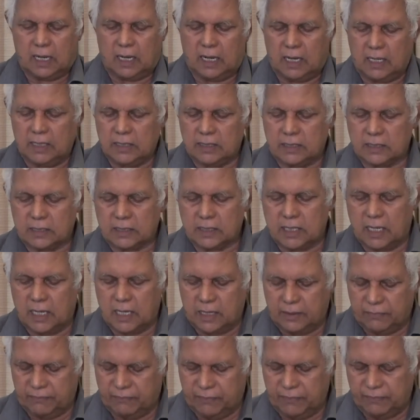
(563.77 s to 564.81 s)

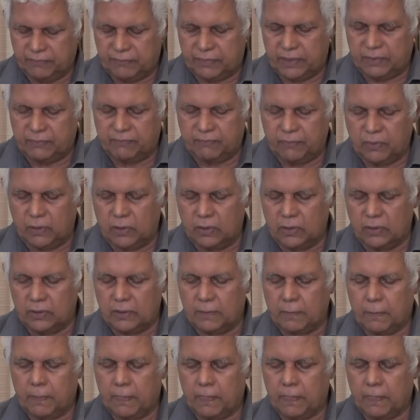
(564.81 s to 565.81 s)
Isaiah 54.